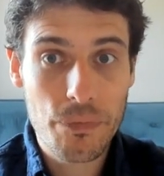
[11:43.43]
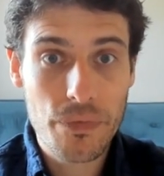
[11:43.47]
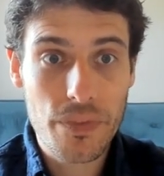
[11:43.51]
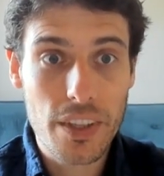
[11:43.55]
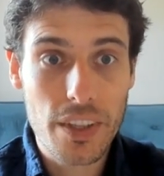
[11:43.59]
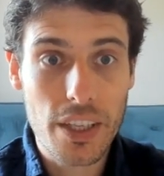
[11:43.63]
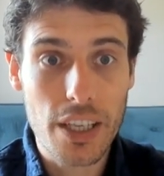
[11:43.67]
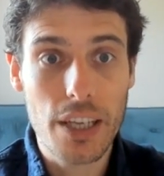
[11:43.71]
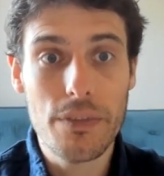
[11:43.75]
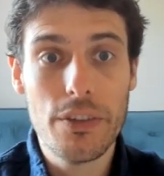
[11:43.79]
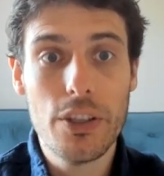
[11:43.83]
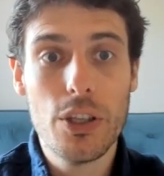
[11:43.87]

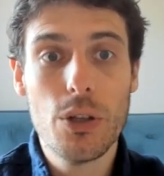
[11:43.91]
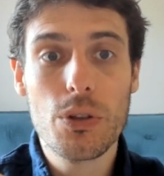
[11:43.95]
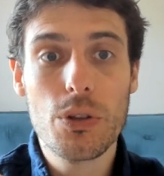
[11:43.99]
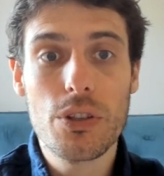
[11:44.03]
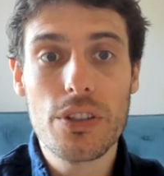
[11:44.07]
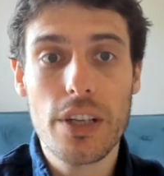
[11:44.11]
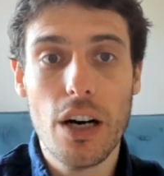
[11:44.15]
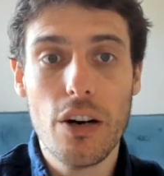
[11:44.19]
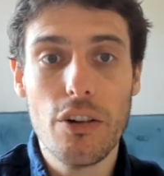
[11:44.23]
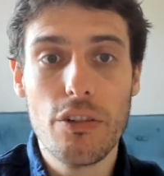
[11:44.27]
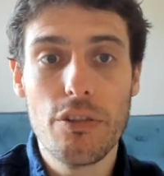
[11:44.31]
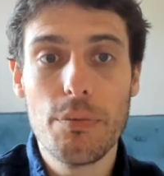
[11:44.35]
Given
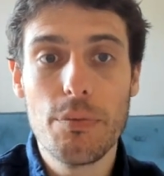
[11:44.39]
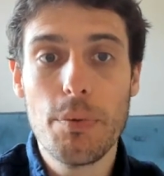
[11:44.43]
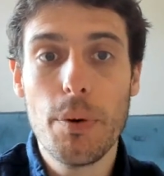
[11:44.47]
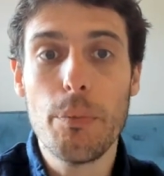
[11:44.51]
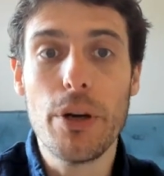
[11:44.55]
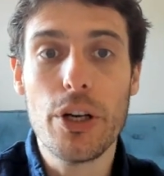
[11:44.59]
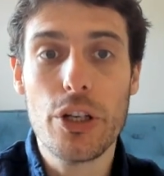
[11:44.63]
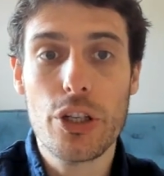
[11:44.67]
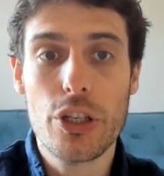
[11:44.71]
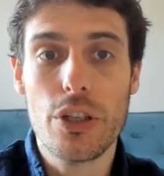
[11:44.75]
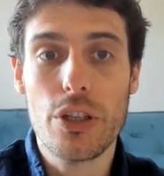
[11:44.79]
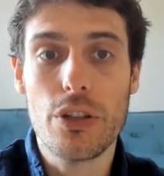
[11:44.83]
yourself
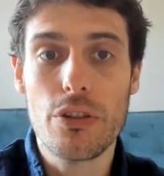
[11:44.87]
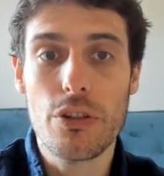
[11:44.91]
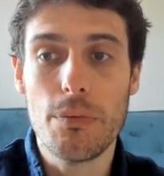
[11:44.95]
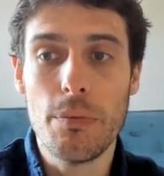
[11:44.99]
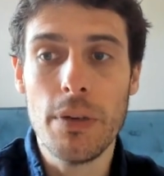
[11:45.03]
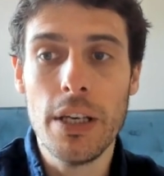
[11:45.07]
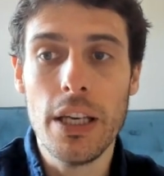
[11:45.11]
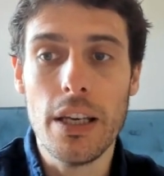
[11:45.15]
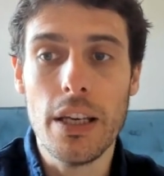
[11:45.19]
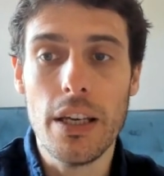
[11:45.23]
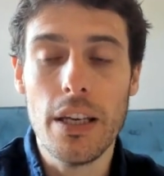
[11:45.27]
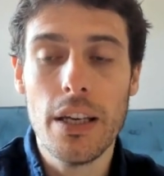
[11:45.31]
permission to
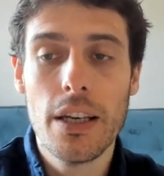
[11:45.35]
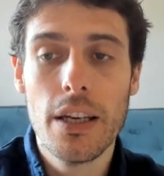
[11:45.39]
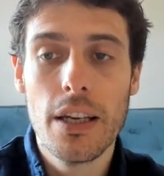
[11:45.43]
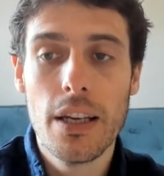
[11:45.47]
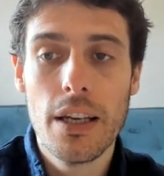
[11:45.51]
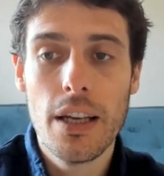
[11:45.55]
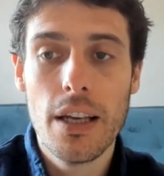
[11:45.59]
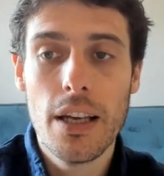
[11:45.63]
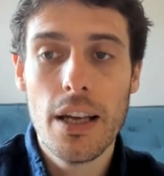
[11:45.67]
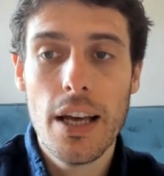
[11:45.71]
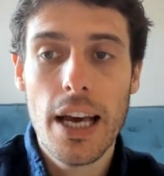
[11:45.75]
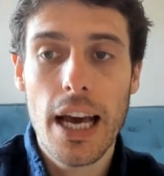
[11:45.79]
be.
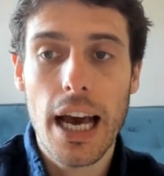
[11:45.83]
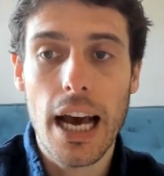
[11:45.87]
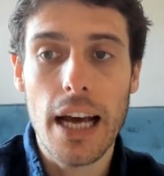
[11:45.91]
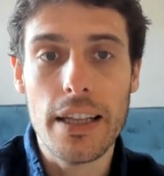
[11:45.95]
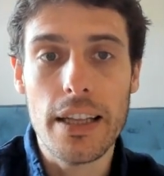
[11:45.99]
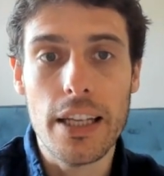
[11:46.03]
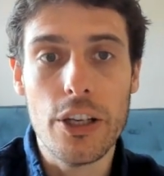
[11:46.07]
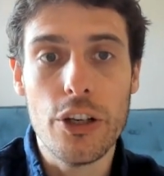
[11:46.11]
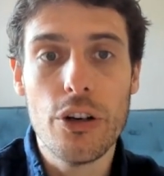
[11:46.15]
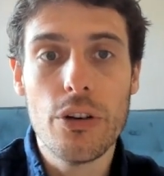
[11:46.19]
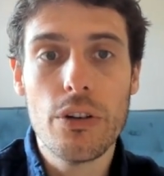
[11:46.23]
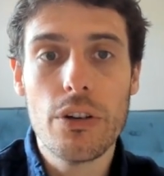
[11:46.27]
And
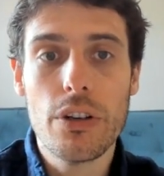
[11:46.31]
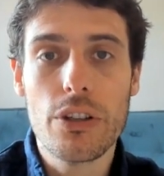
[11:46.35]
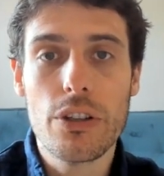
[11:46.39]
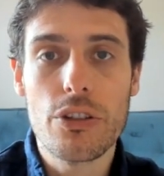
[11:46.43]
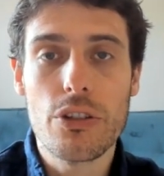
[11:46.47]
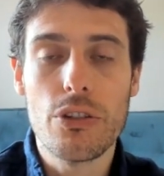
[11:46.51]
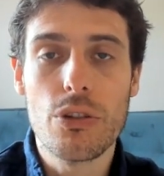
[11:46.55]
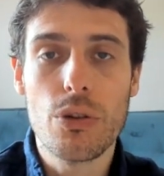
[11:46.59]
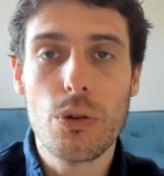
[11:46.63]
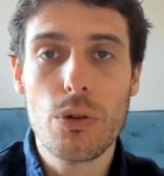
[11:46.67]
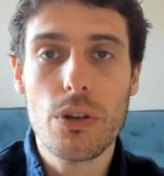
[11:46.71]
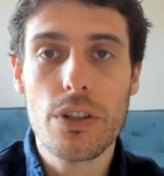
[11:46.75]
then Uranus
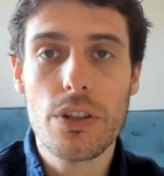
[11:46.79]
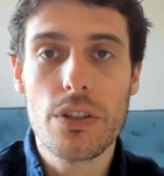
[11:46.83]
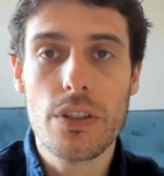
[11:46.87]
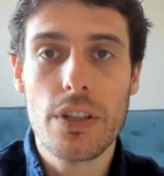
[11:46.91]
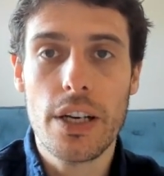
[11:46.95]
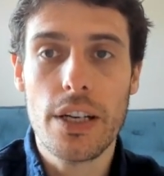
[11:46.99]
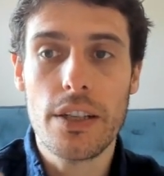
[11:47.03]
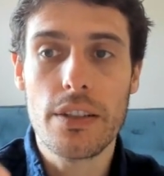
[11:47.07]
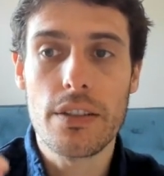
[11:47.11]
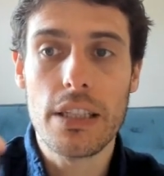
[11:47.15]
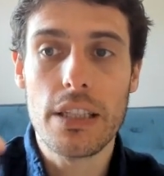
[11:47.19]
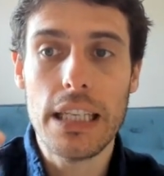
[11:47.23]
and Taurus
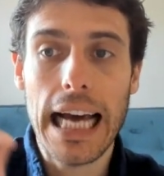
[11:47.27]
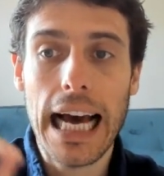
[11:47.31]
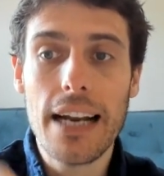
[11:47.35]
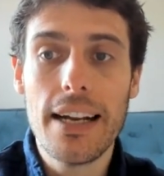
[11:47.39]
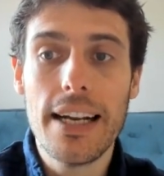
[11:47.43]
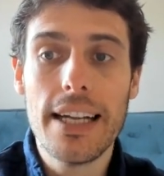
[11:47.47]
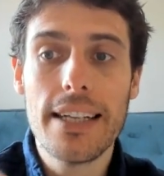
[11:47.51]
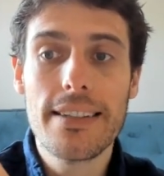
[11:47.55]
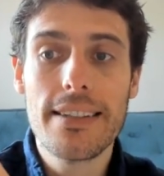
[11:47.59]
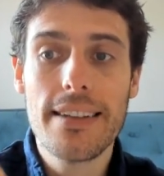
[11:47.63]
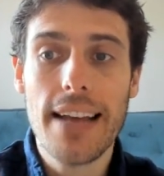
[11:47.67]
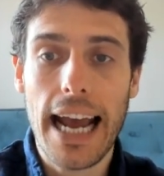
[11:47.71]
says, now
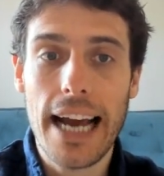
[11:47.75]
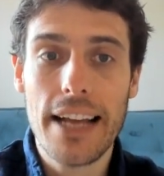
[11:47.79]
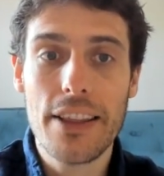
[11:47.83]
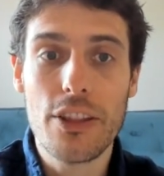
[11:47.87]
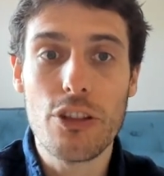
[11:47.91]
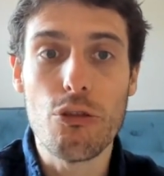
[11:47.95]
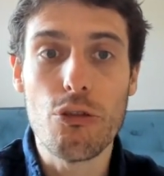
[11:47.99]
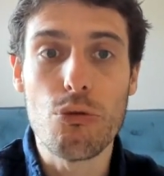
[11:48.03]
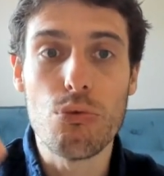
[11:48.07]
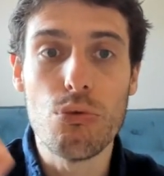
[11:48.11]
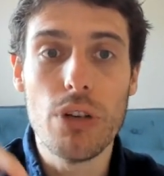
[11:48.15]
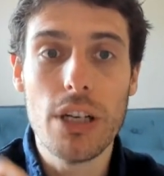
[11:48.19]
let's add
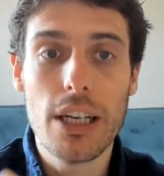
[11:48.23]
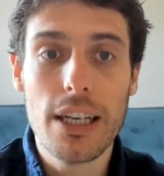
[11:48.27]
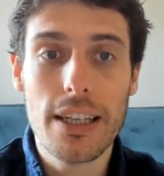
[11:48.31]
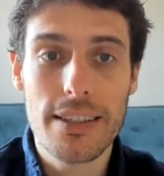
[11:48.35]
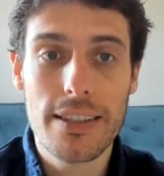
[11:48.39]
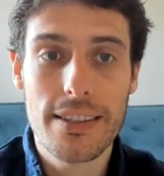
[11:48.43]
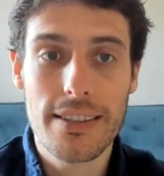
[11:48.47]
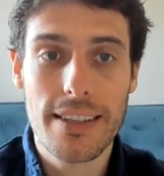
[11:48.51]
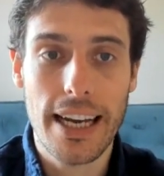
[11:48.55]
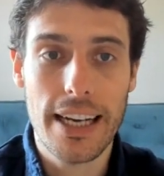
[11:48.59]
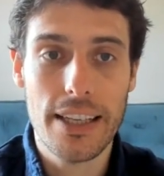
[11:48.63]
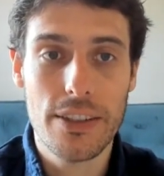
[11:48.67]
the real
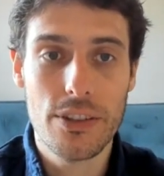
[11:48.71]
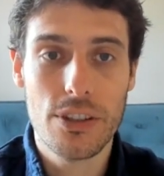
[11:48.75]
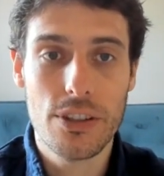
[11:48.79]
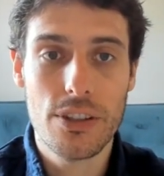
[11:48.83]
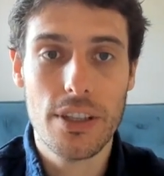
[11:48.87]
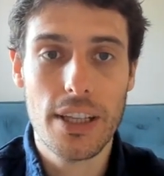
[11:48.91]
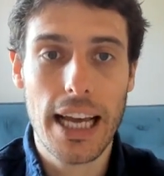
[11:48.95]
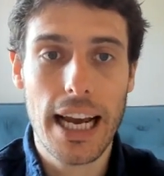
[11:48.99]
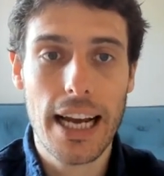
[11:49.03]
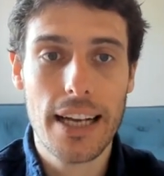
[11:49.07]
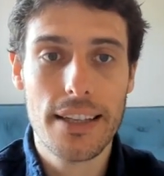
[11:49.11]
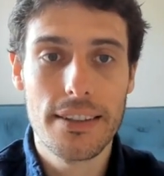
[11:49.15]
estate to
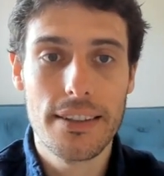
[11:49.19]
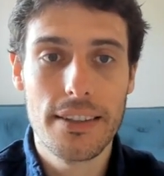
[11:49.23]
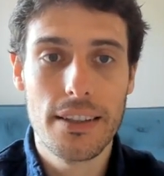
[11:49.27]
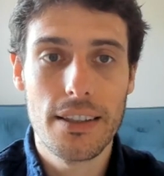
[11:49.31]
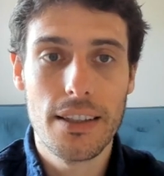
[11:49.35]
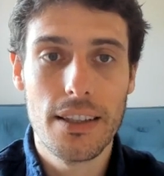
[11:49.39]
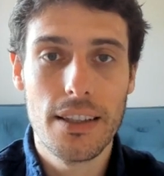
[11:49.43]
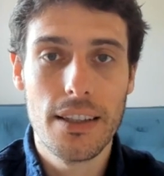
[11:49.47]
that.